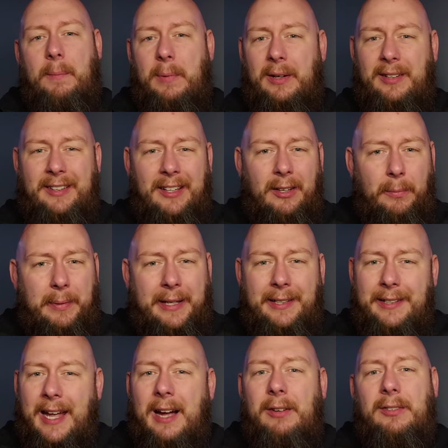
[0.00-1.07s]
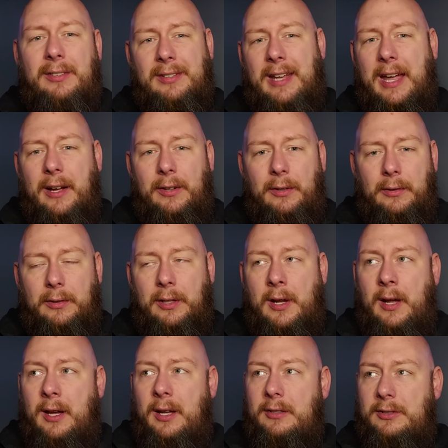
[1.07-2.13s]
But still being downscaled
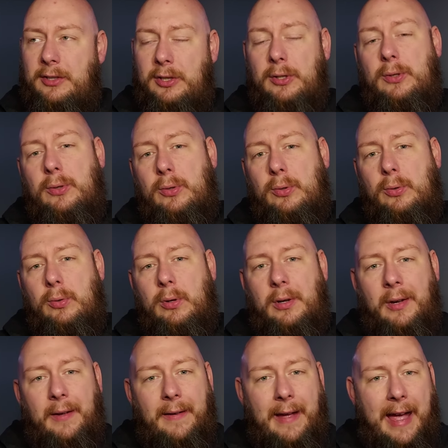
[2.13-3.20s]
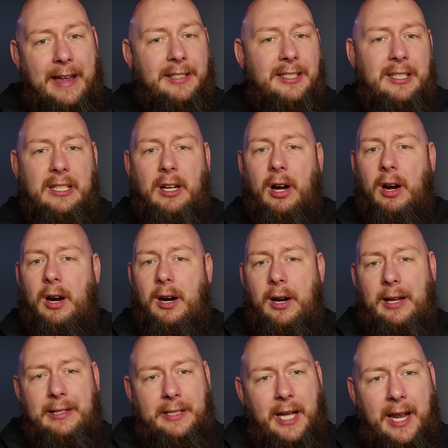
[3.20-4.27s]
to
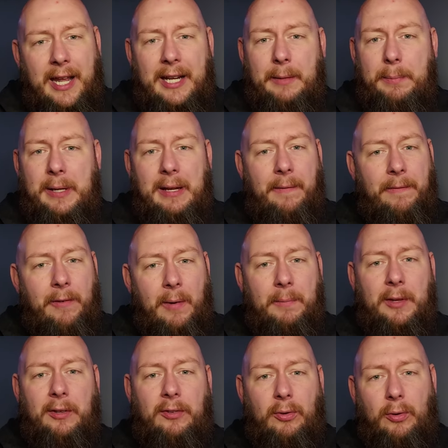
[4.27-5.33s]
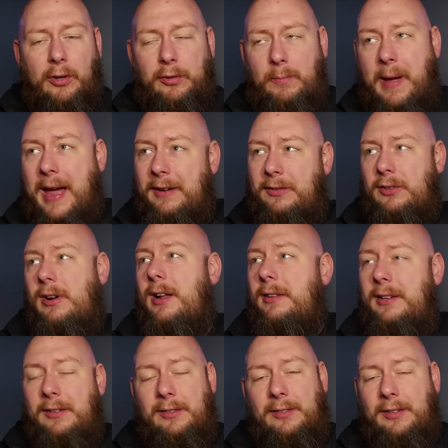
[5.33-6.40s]
SDR and 1080p from the source master on
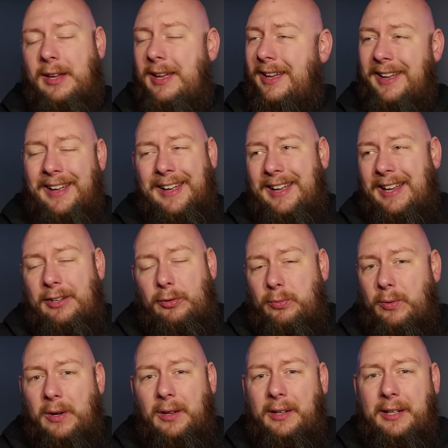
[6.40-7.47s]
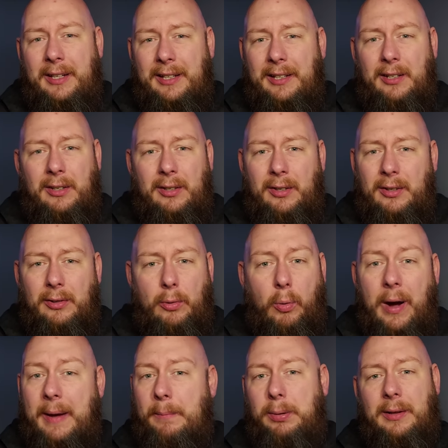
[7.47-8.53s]
this is really quite